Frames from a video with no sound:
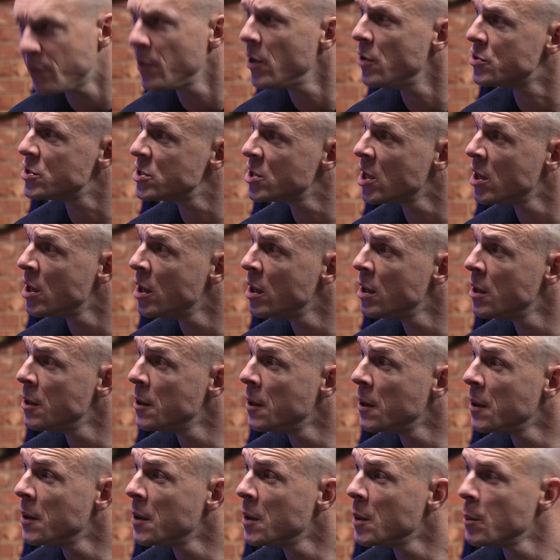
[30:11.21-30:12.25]
post.
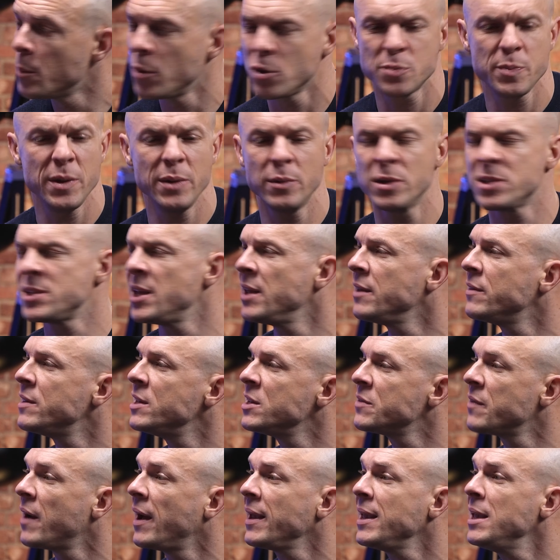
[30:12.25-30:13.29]
Mm. Because people are sending
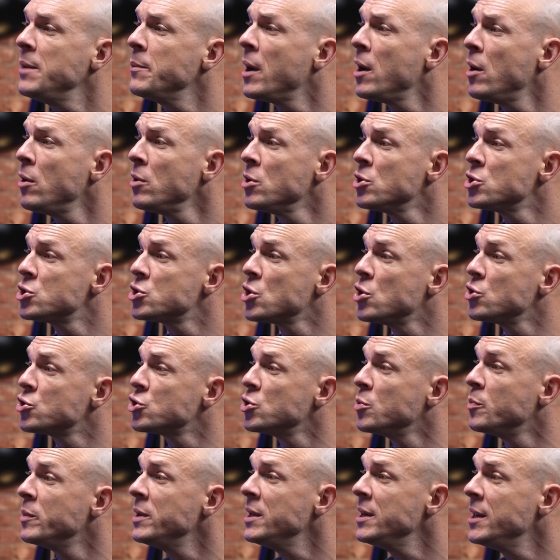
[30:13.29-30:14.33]
things via email,
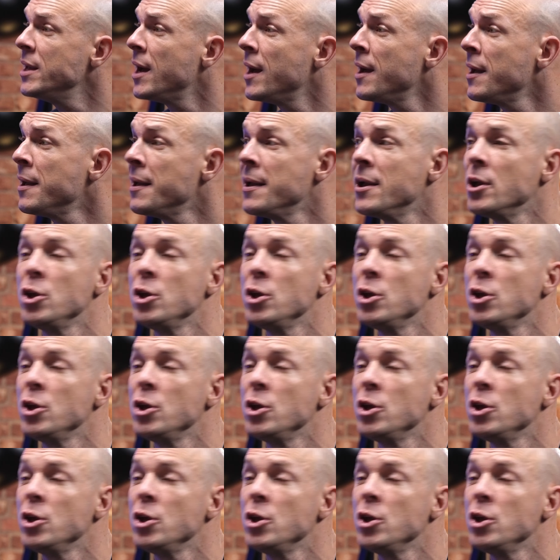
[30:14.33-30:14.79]
social media,